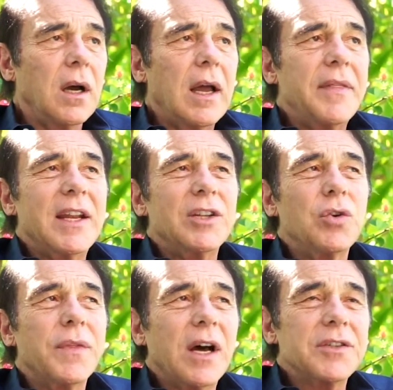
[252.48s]
And then in
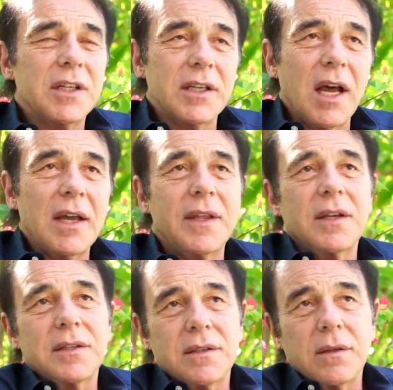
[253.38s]
2009,
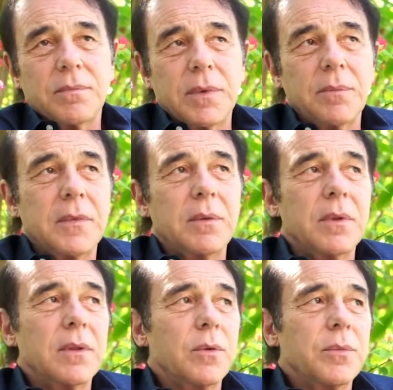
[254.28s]

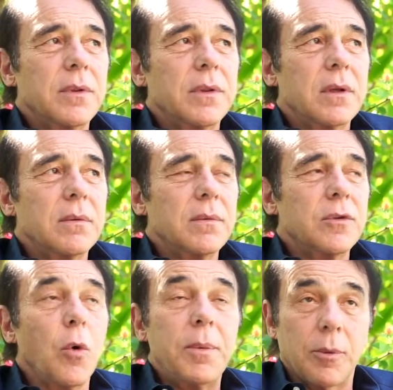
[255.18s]
the
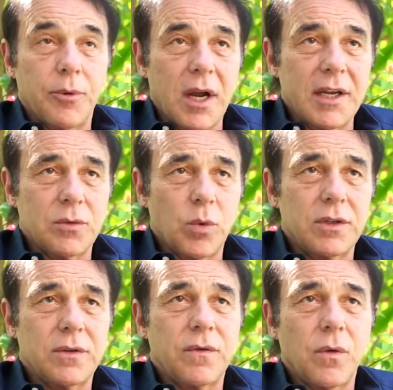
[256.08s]
Nobel Prize
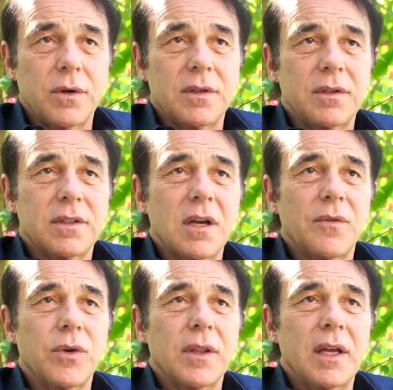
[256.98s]
went for the
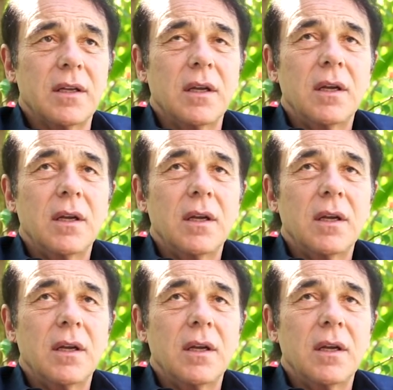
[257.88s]
discovery that